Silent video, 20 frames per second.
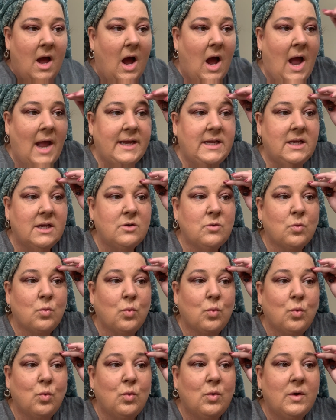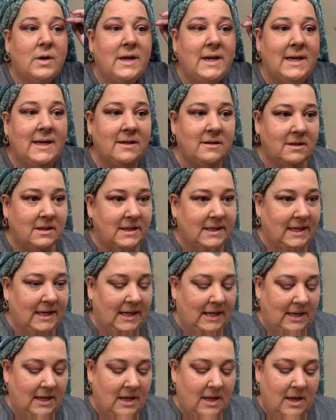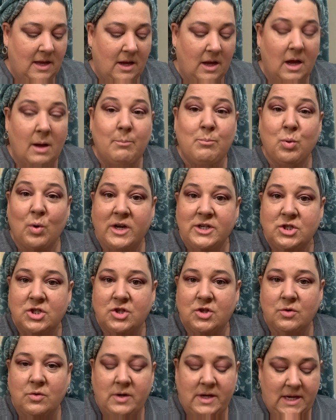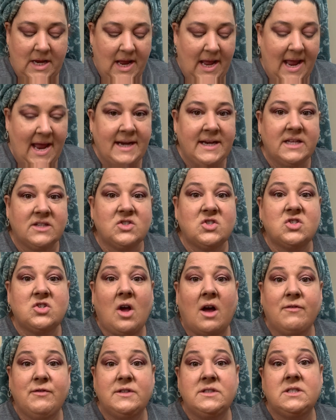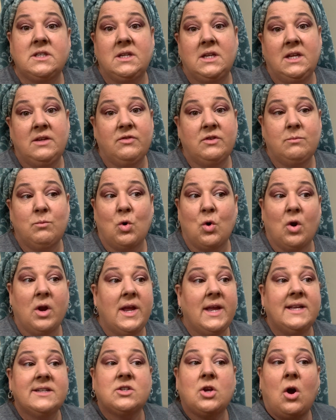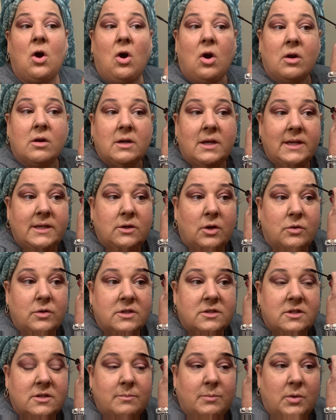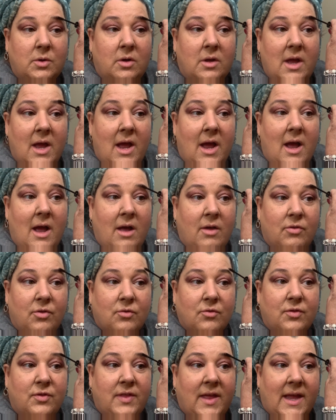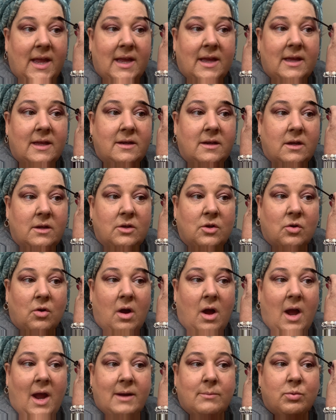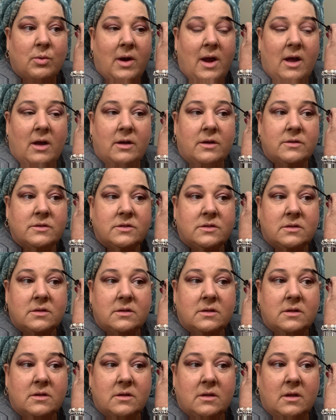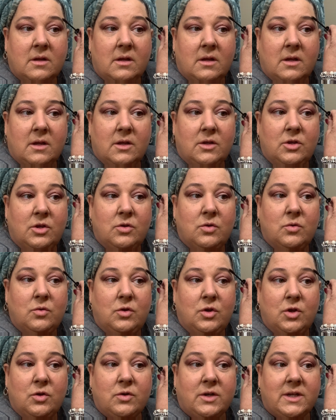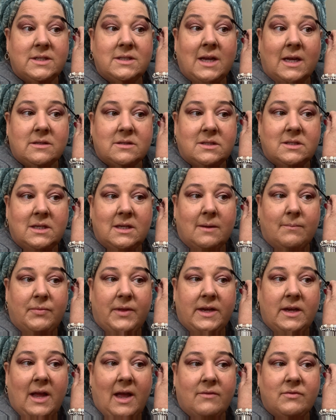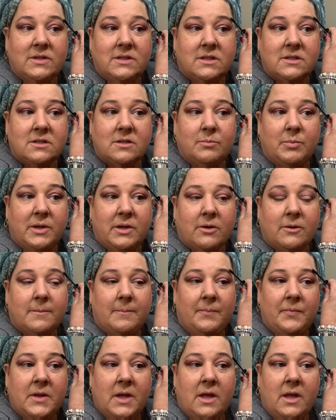I can really brush through it and it softens it even more. It's hardly noticeable other than your eyebrows. You can now see them. They haven't disappeared.